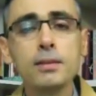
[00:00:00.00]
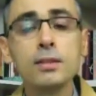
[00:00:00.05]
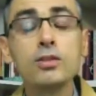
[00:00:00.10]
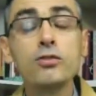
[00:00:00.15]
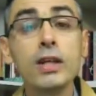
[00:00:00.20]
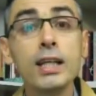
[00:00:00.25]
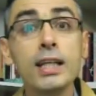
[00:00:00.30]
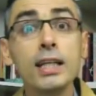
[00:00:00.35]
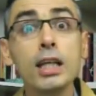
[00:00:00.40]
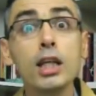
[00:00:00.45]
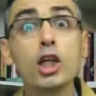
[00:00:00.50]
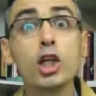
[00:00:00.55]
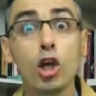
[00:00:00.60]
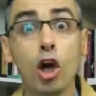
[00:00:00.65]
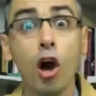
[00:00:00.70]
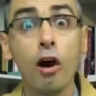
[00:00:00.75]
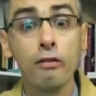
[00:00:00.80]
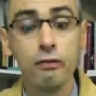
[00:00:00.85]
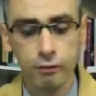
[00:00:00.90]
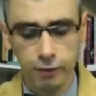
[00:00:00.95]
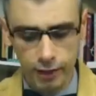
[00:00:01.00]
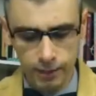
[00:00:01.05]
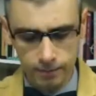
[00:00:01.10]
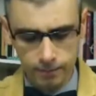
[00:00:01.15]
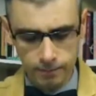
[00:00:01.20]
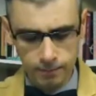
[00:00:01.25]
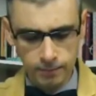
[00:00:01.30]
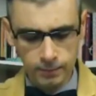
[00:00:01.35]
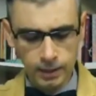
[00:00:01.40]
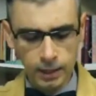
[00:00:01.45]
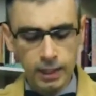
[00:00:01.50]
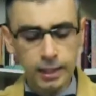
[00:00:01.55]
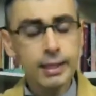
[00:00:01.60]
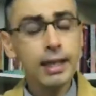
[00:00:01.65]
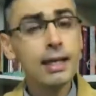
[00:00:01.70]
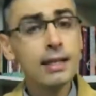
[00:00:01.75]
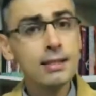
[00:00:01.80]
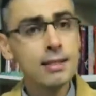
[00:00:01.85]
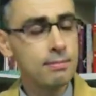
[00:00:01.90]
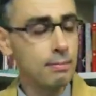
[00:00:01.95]
drinking coffee.
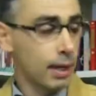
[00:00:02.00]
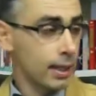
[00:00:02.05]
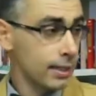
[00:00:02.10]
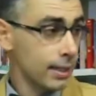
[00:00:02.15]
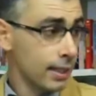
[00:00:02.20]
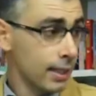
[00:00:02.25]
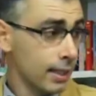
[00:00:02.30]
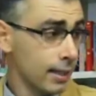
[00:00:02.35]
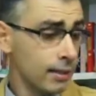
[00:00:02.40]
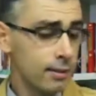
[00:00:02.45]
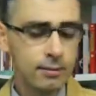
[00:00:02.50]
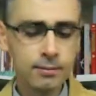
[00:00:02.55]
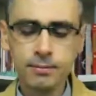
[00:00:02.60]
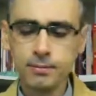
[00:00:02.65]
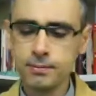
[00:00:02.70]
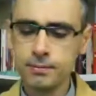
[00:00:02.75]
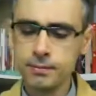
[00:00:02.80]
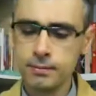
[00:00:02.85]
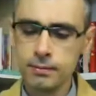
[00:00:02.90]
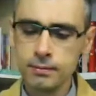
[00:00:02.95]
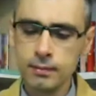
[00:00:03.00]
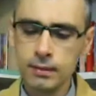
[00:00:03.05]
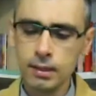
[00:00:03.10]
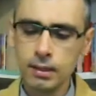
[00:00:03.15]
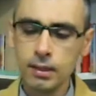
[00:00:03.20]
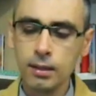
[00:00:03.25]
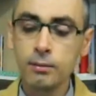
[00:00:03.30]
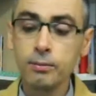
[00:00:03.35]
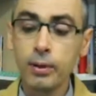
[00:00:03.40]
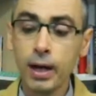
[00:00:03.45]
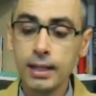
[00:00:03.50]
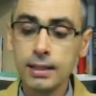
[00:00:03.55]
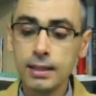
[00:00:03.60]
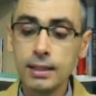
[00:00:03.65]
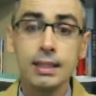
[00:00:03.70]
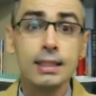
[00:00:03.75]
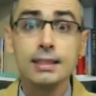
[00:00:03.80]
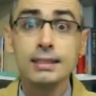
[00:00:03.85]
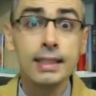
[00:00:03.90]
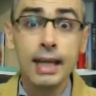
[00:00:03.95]
Yes, my dear. Brandon,
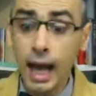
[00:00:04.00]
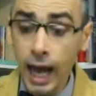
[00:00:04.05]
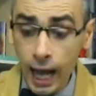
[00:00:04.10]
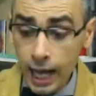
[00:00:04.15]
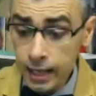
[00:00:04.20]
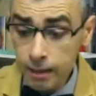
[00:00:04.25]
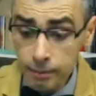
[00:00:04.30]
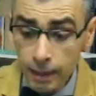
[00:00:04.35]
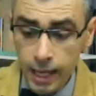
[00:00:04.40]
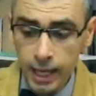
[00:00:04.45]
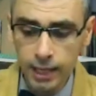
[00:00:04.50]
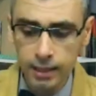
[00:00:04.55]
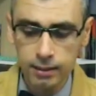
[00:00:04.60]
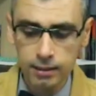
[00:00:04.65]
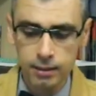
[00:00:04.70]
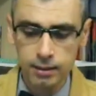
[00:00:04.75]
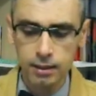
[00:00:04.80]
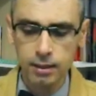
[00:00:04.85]
the Ironman.